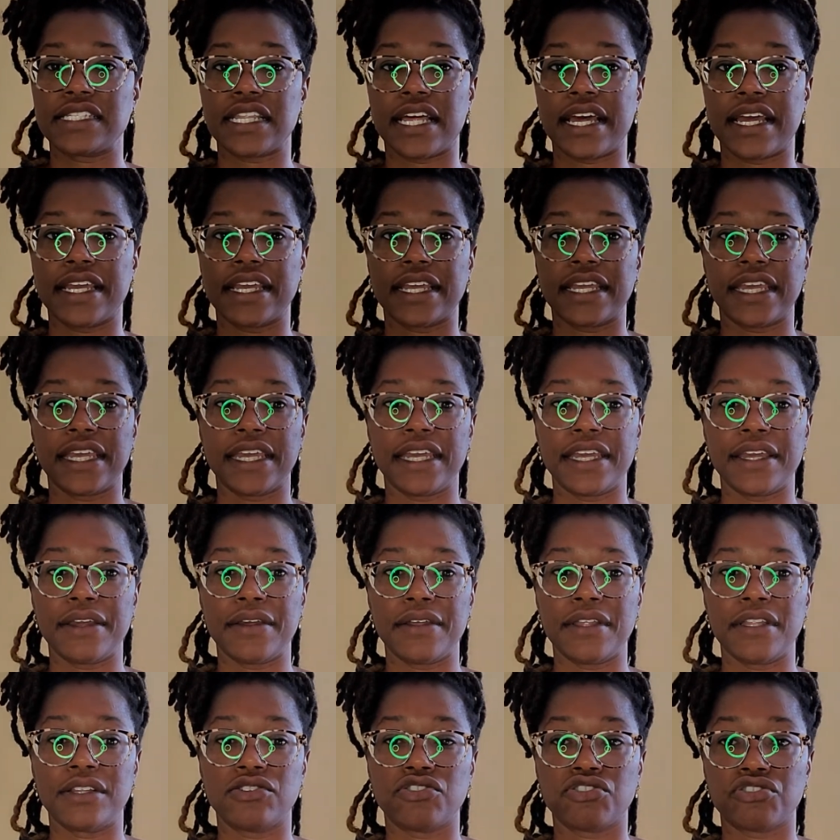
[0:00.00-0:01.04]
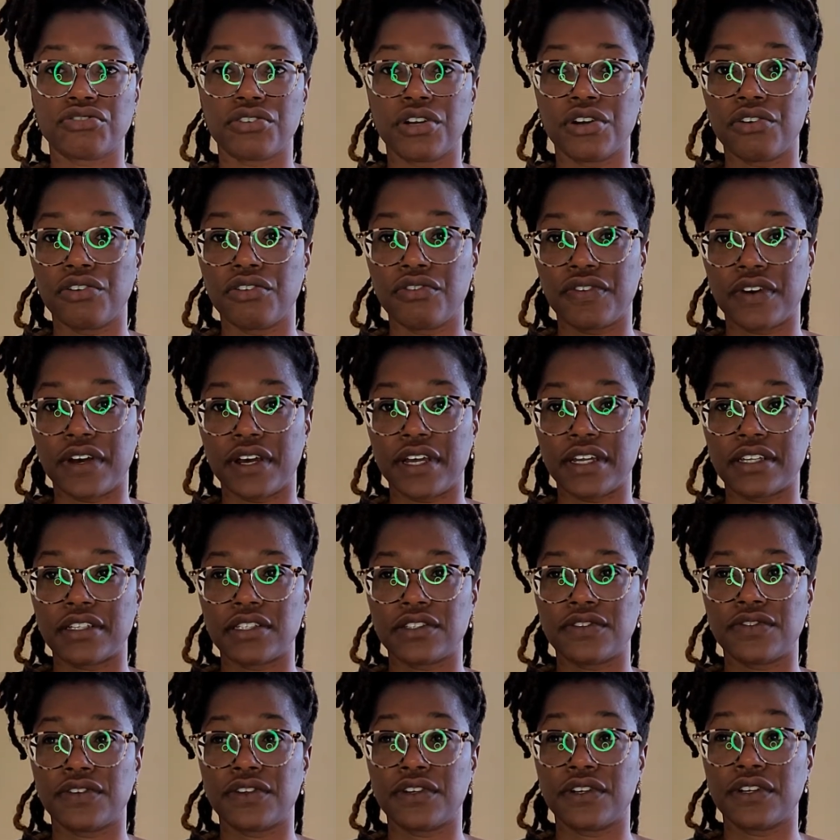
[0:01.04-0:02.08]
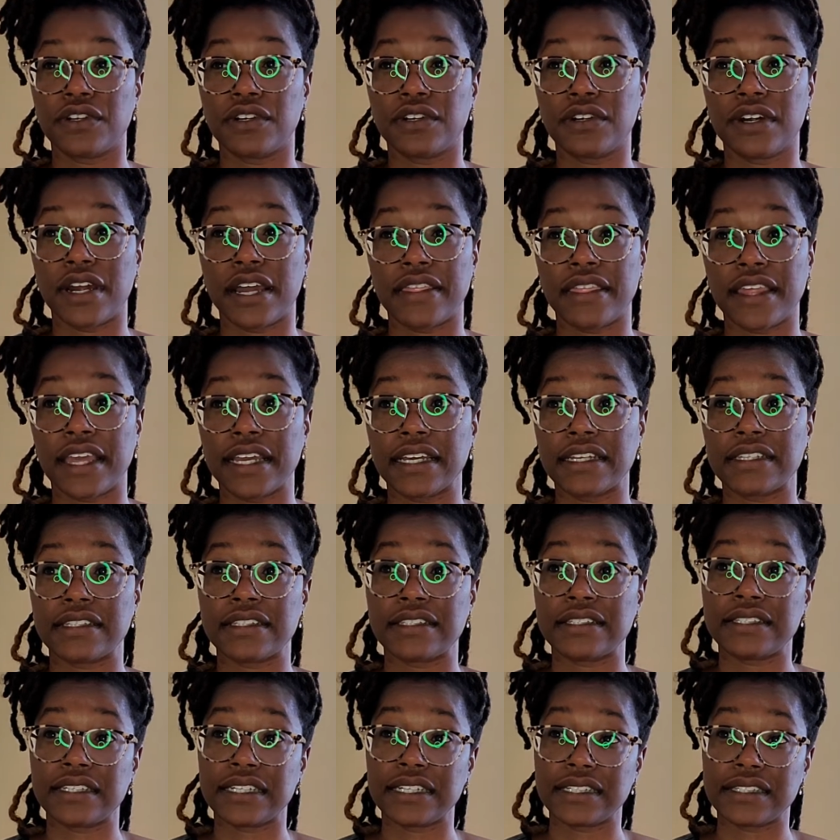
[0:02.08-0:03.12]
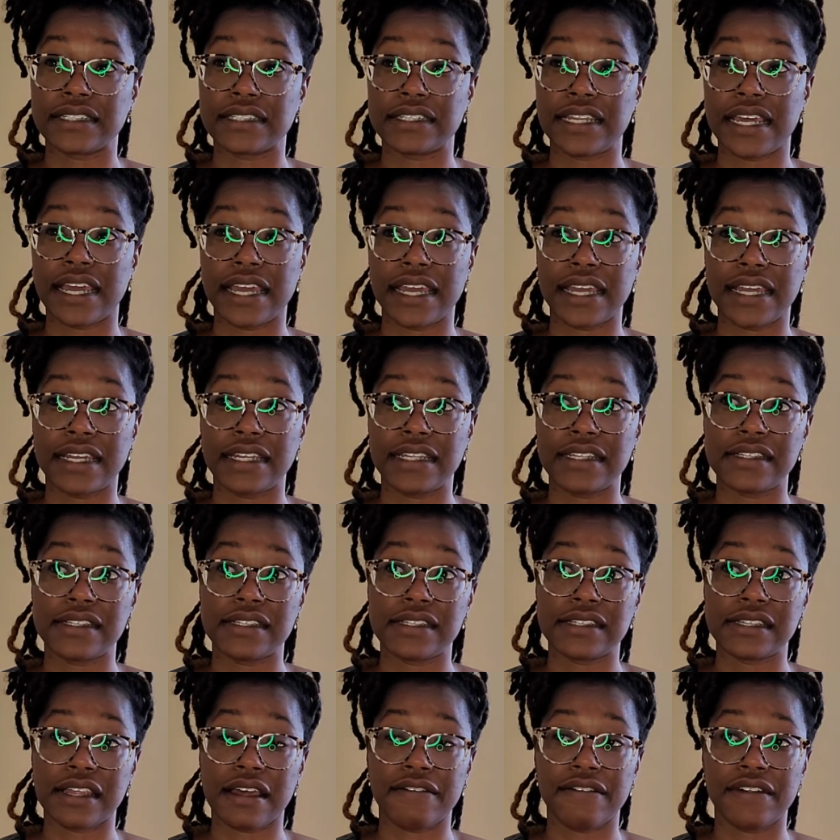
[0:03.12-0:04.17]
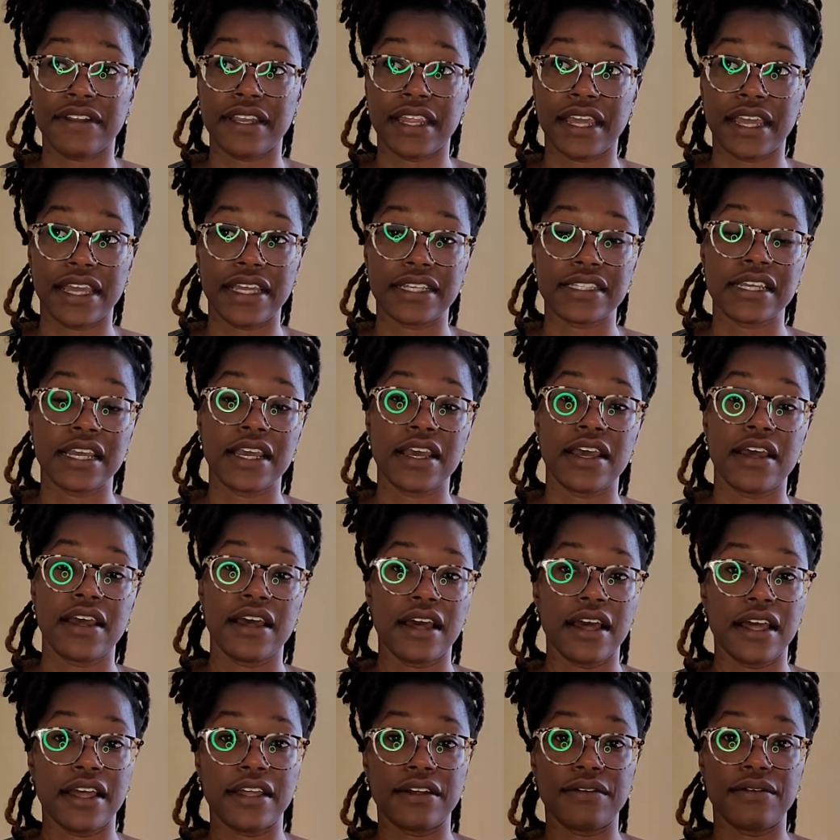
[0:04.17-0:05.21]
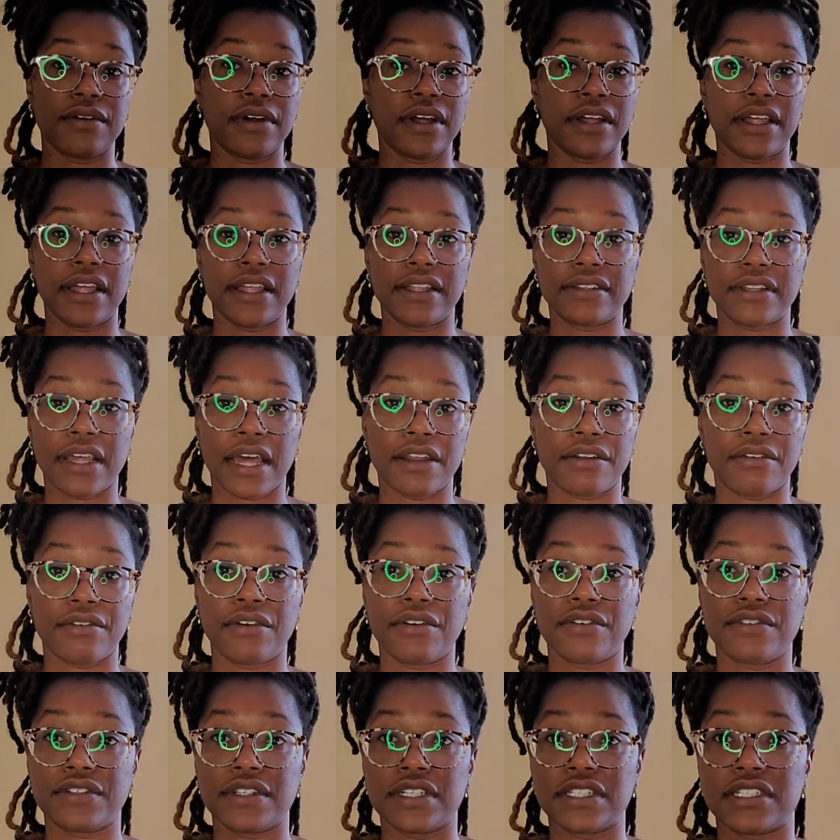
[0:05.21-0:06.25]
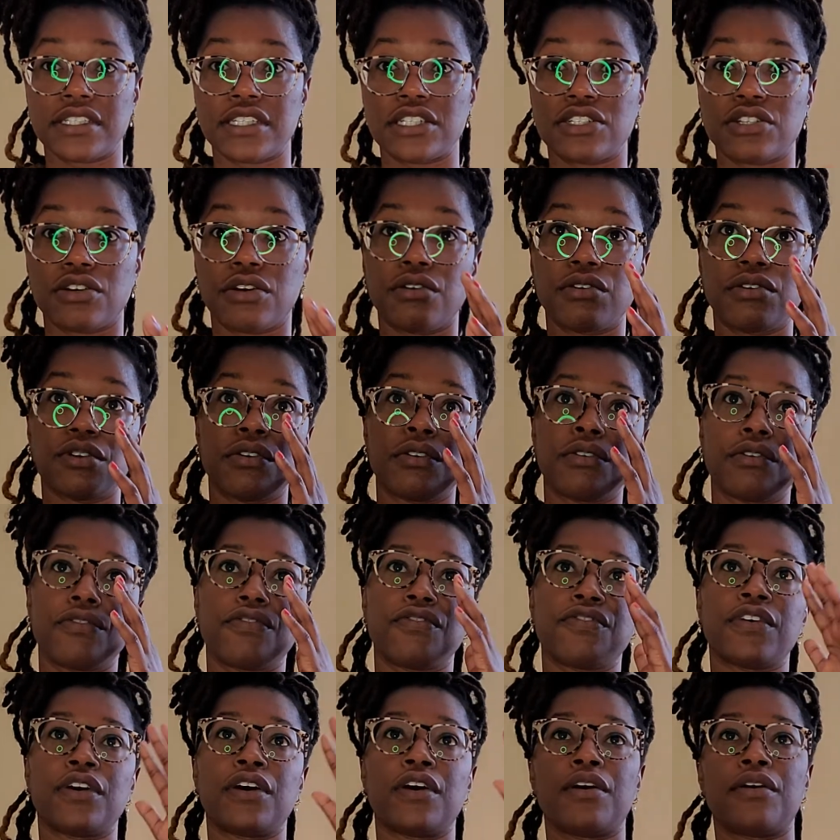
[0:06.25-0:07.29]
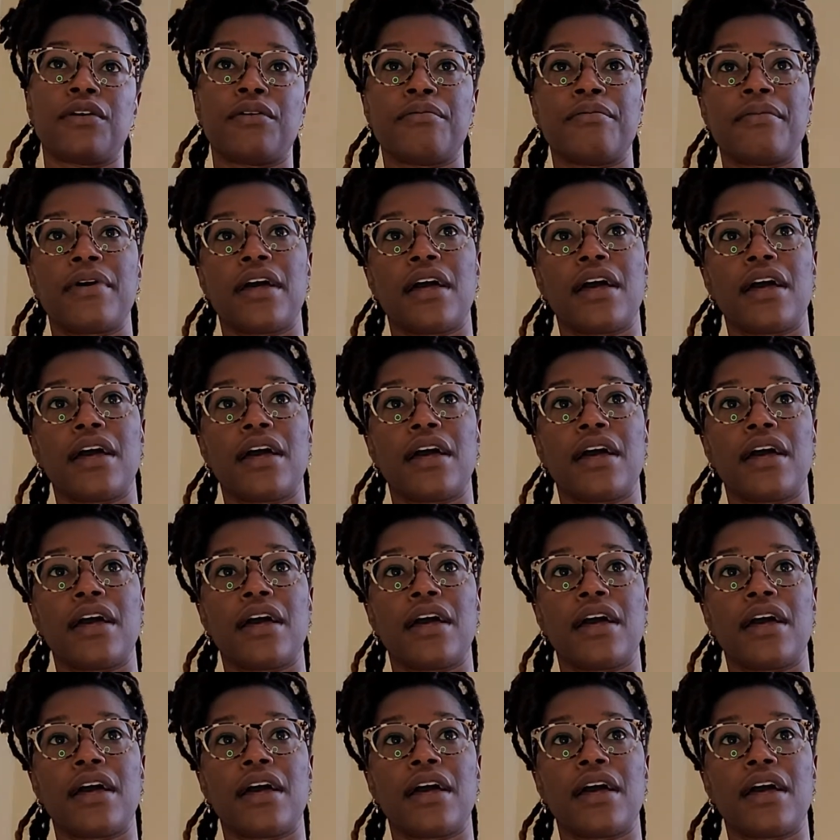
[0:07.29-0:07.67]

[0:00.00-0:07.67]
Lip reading: Like, he drove us for I think 7 days I don't know is the total, from